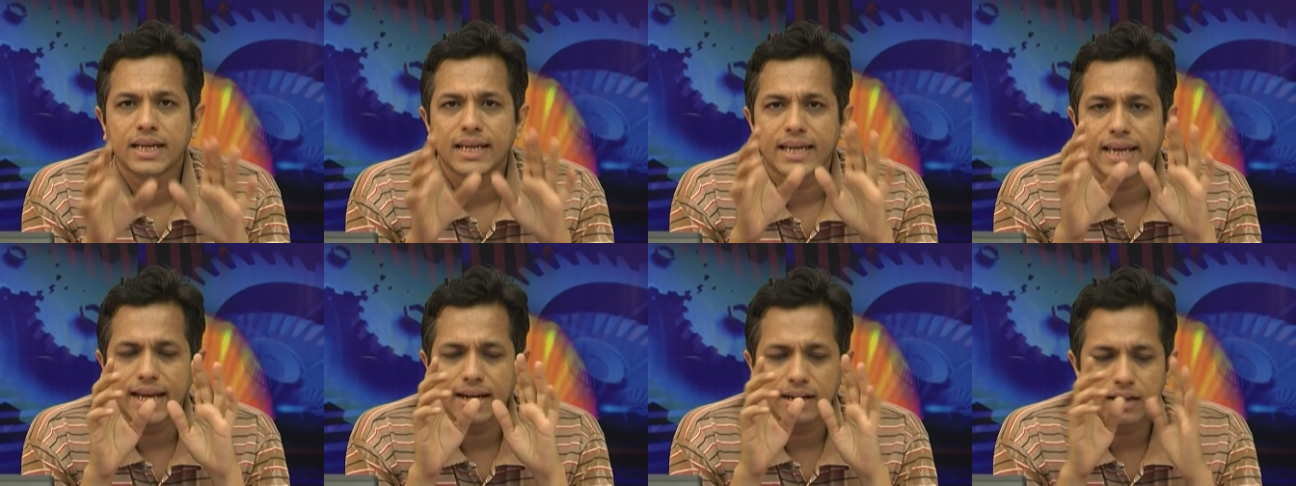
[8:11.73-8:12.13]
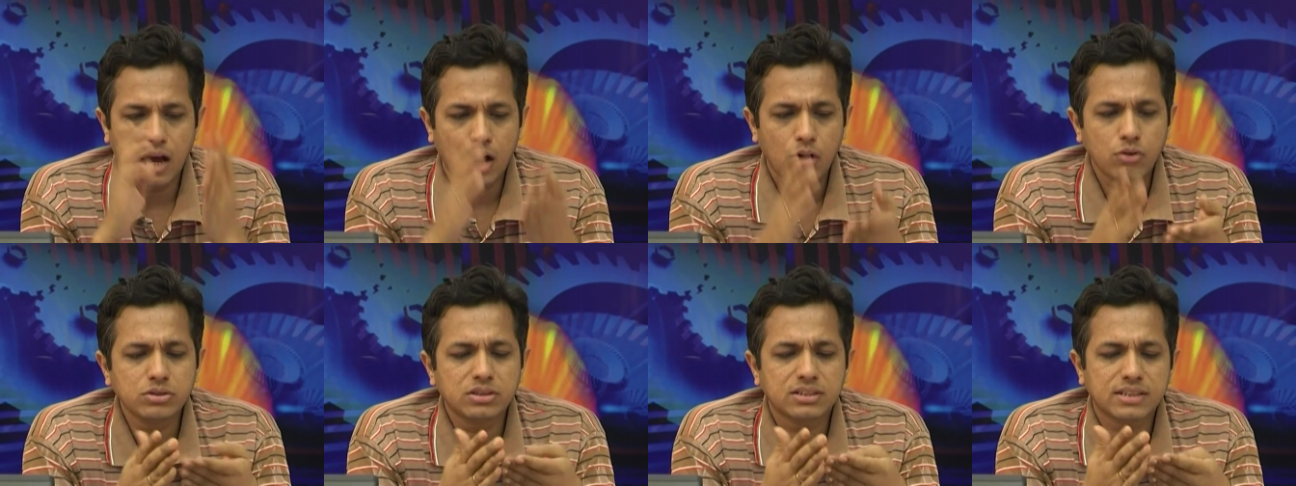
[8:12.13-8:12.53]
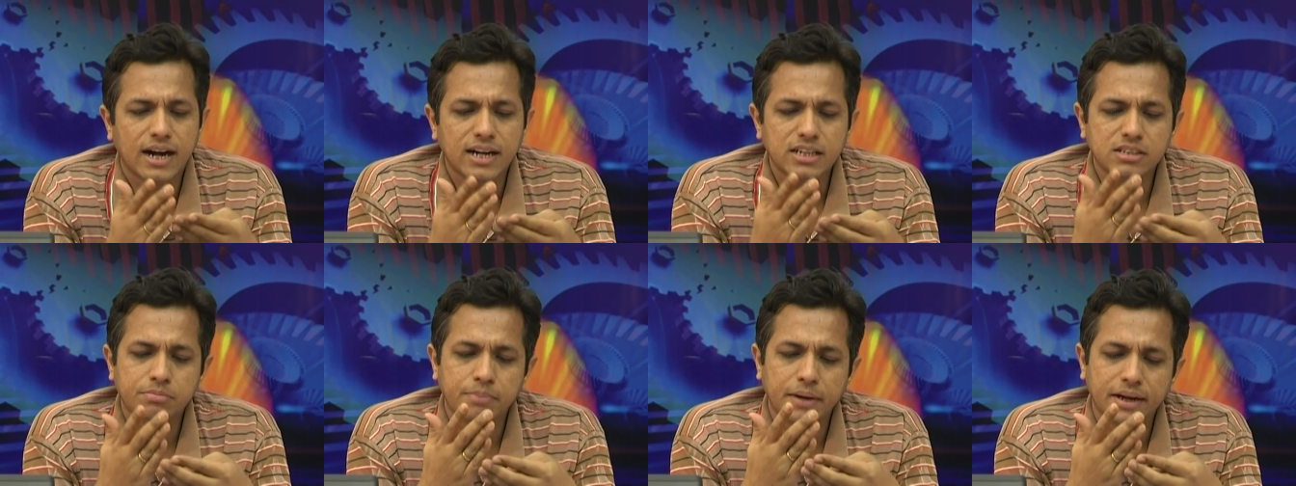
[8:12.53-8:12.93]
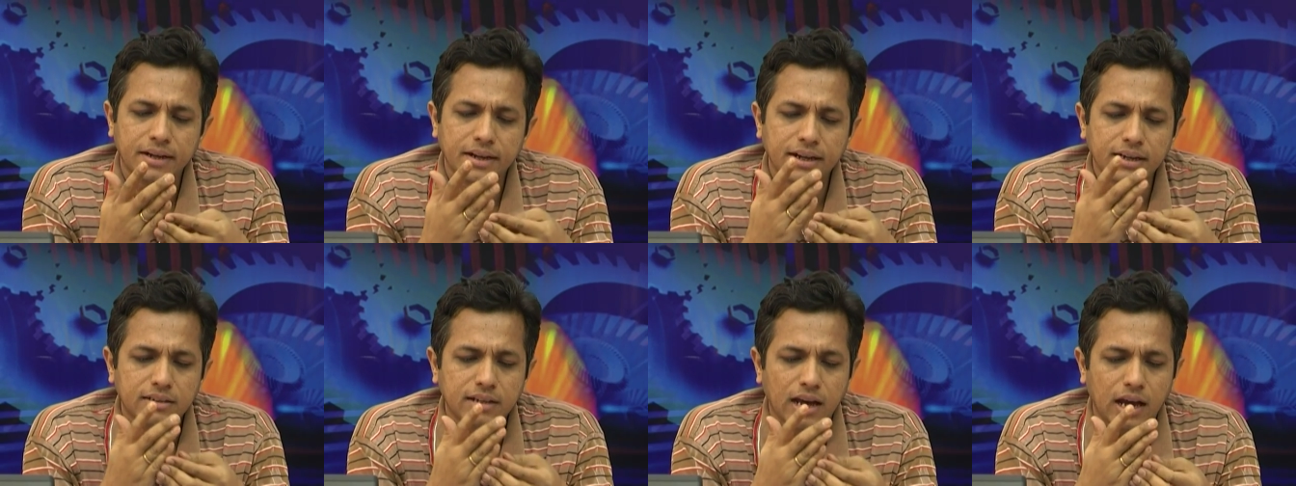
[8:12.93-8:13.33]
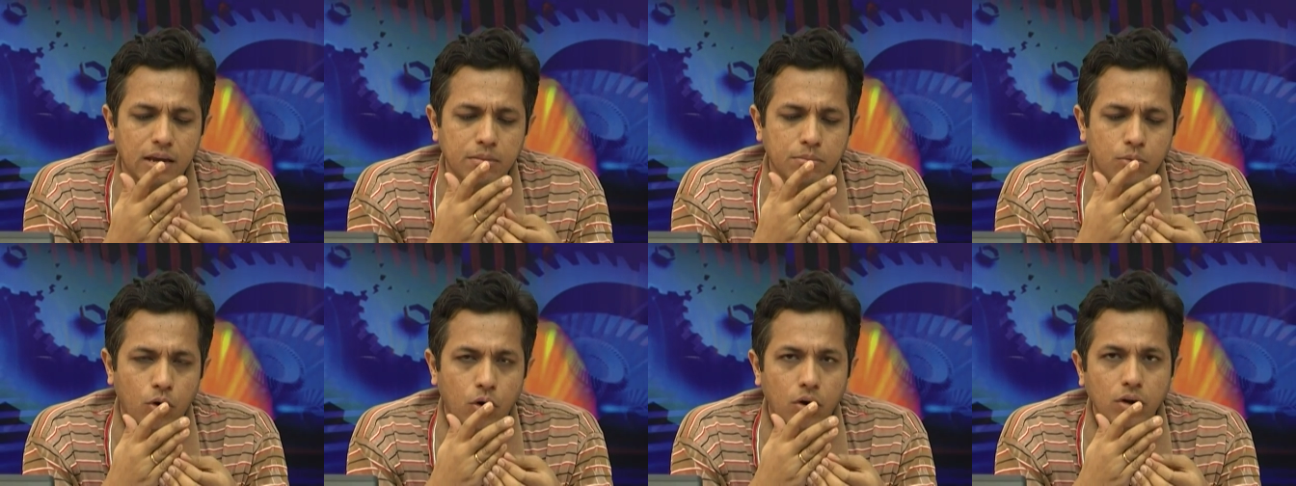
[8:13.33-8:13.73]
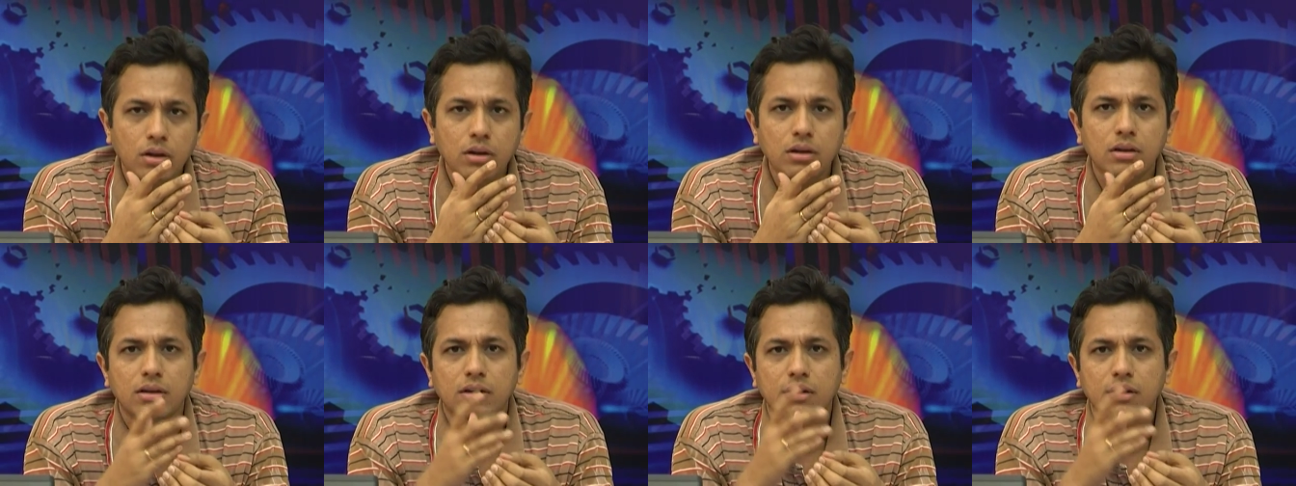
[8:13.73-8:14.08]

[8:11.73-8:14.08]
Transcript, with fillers: can now start spending time on